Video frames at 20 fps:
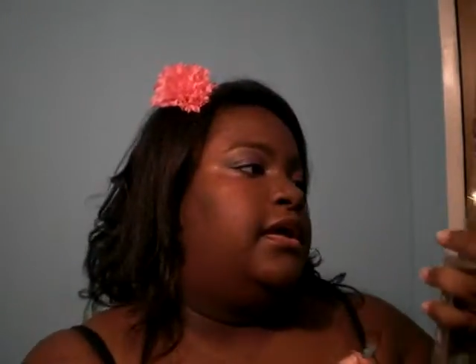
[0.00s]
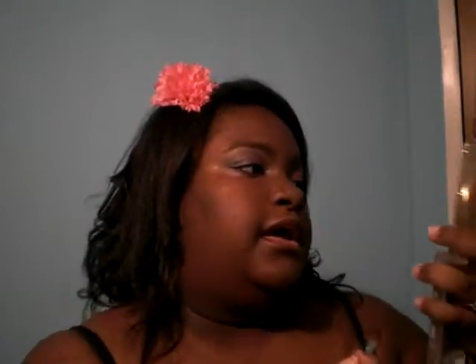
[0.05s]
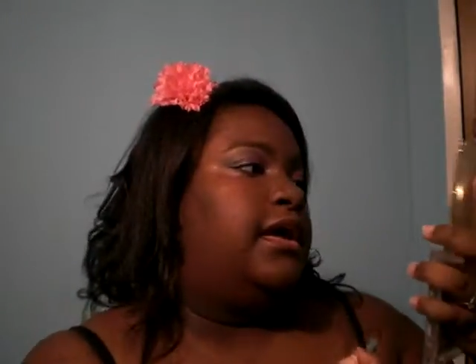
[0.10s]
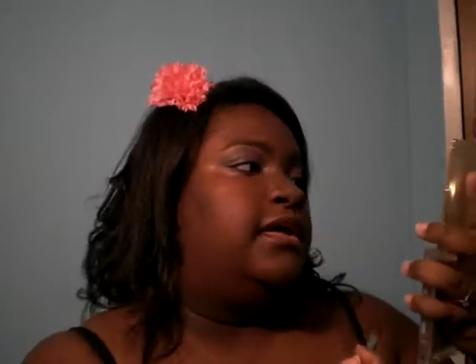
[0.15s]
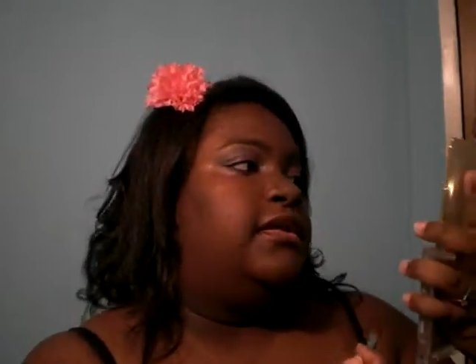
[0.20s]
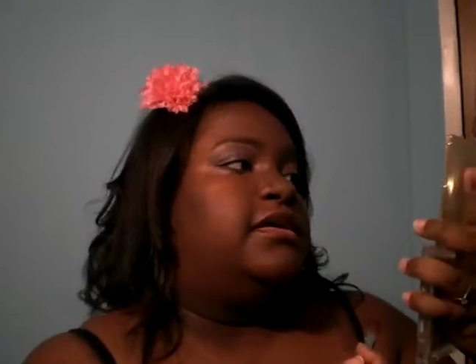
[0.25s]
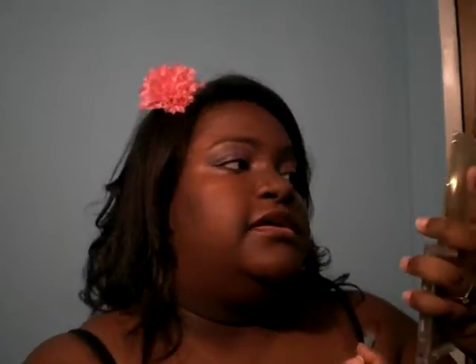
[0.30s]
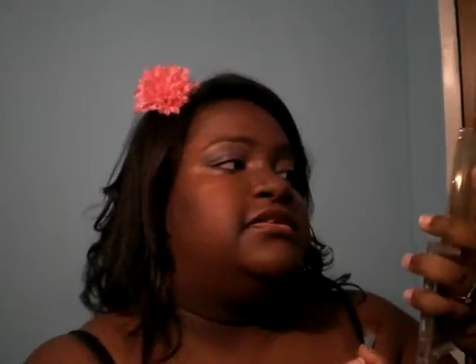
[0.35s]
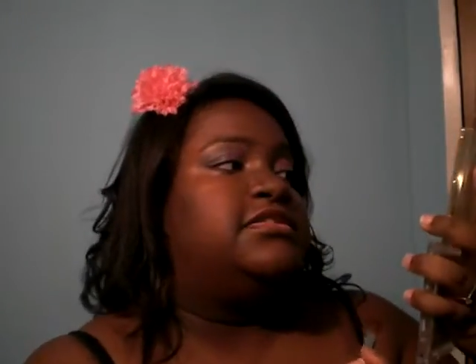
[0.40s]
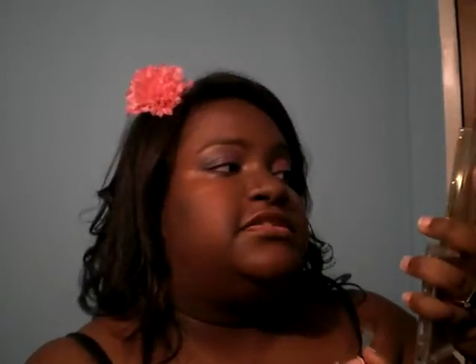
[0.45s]

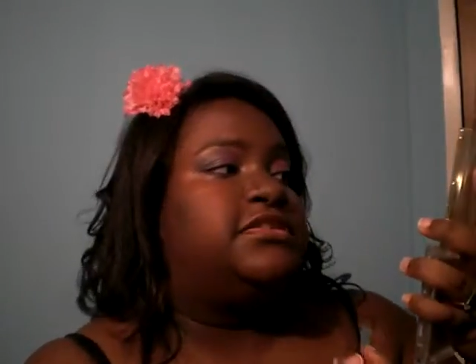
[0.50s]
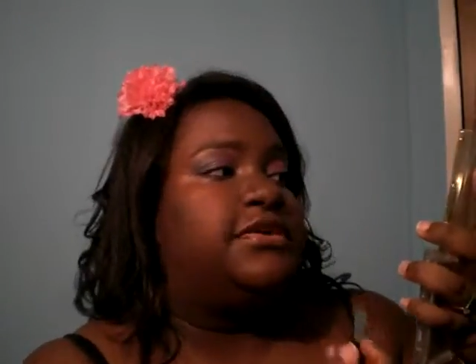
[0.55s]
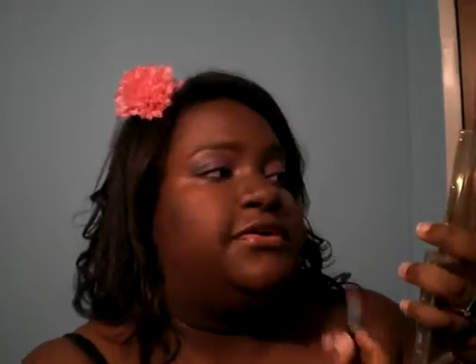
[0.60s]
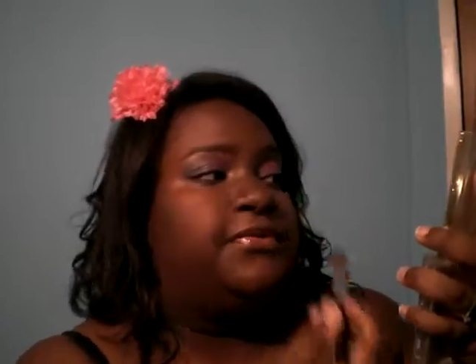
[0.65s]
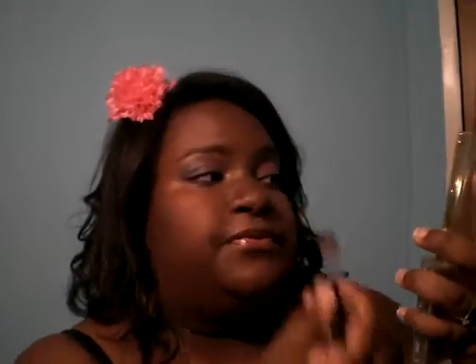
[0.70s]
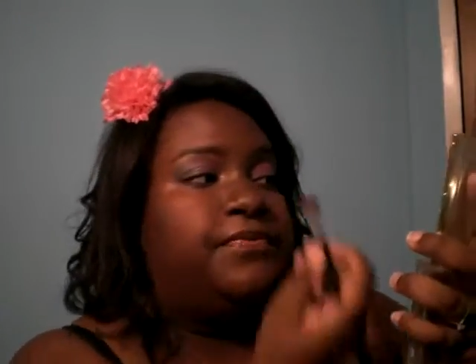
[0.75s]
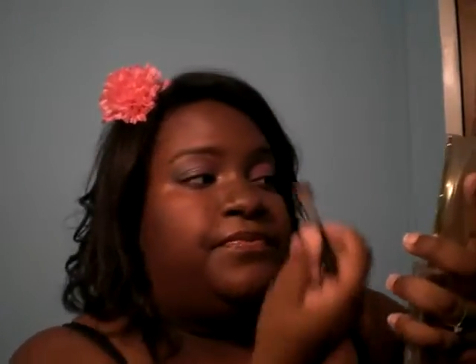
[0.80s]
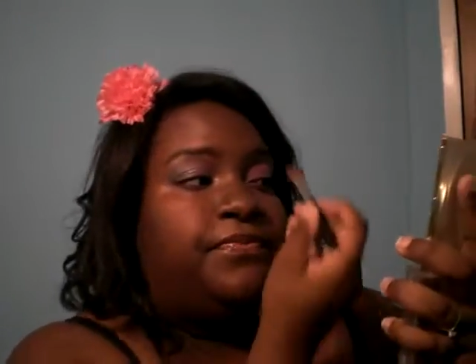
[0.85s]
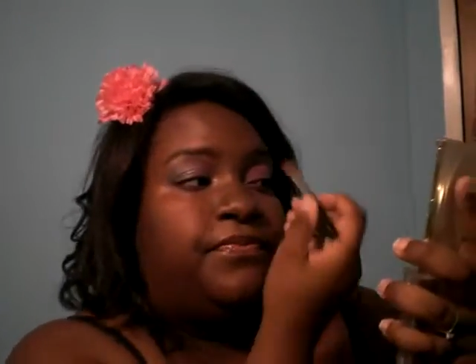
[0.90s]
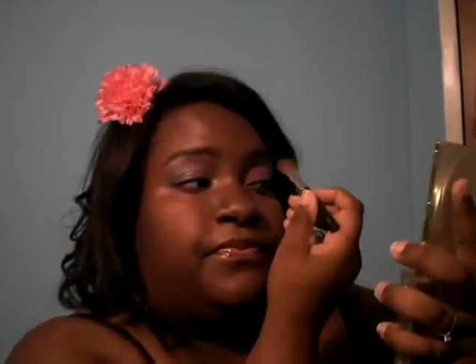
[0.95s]
And
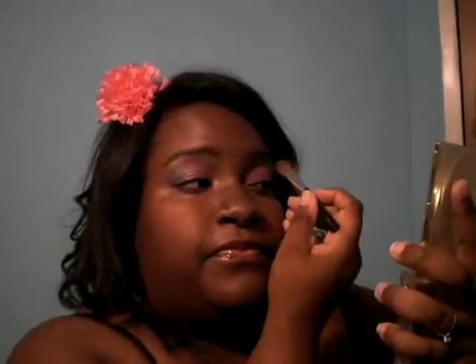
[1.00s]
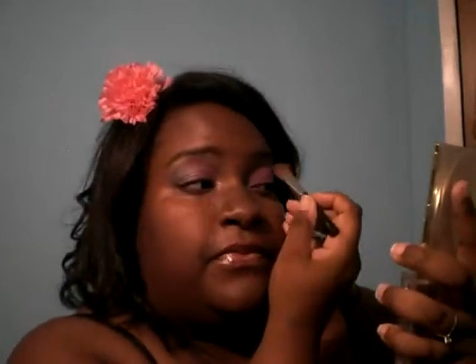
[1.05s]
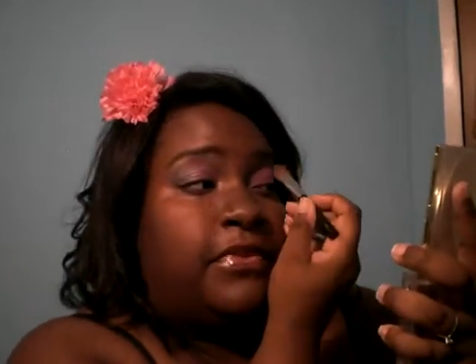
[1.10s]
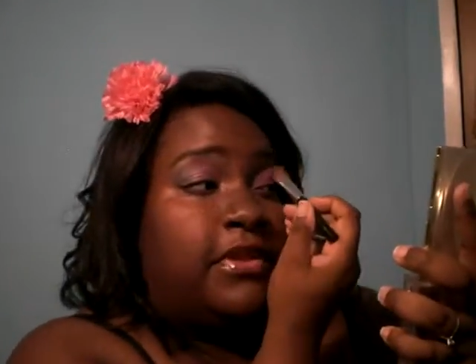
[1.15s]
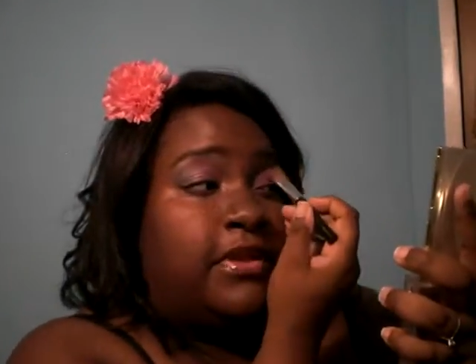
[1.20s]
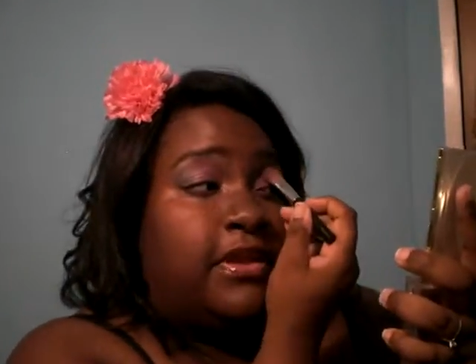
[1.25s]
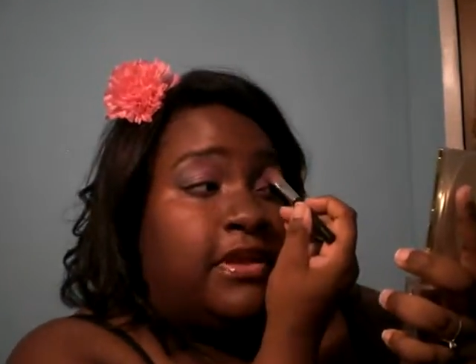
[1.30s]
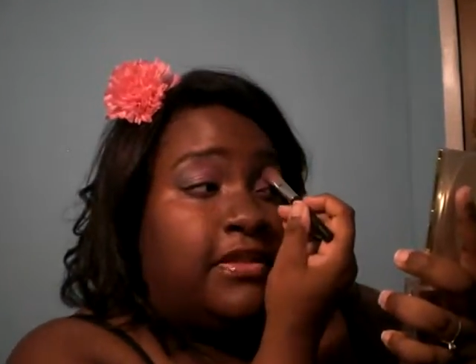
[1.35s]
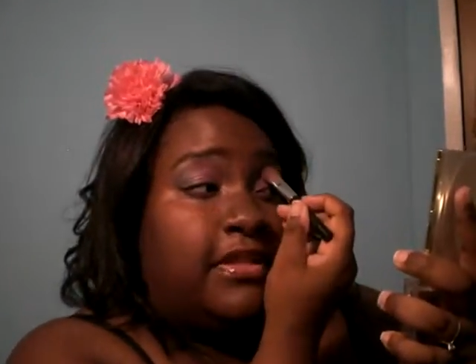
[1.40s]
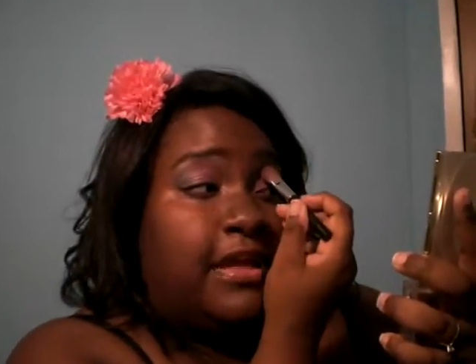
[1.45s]
also,
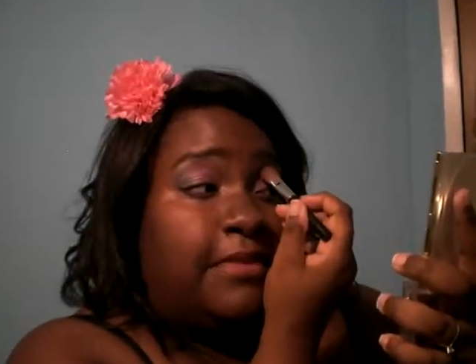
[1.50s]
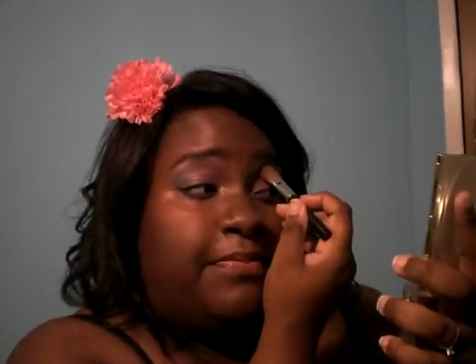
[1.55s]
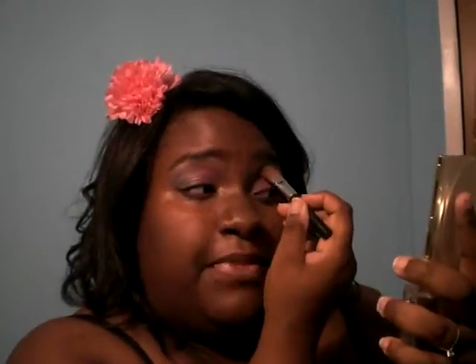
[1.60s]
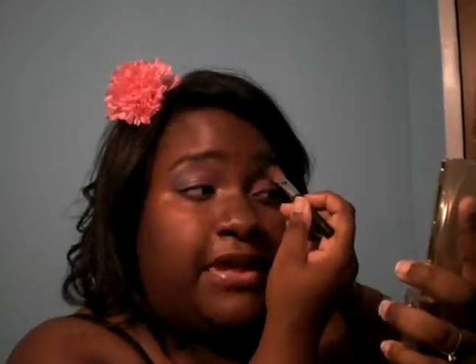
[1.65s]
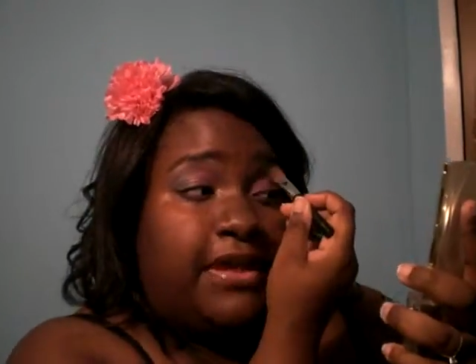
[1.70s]
that